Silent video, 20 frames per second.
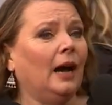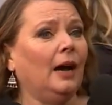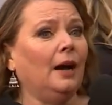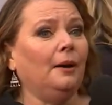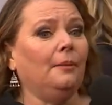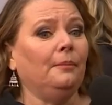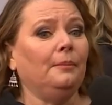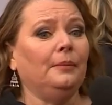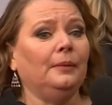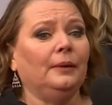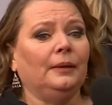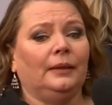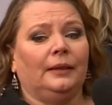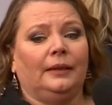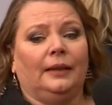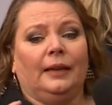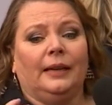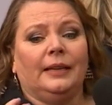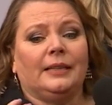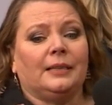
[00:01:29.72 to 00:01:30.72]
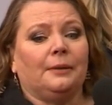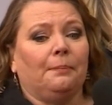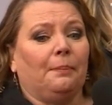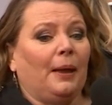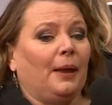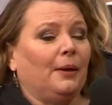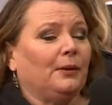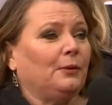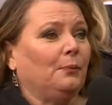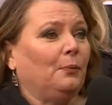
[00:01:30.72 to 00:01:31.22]
Um, it's
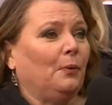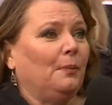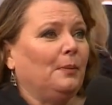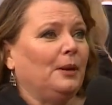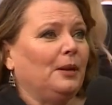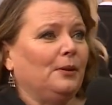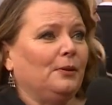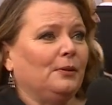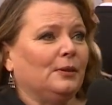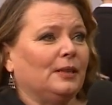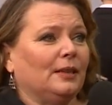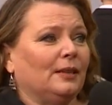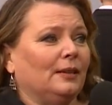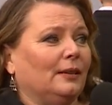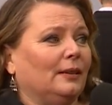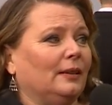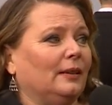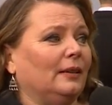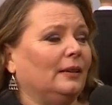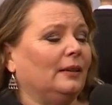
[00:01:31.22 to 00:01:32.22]
about a woman who's a,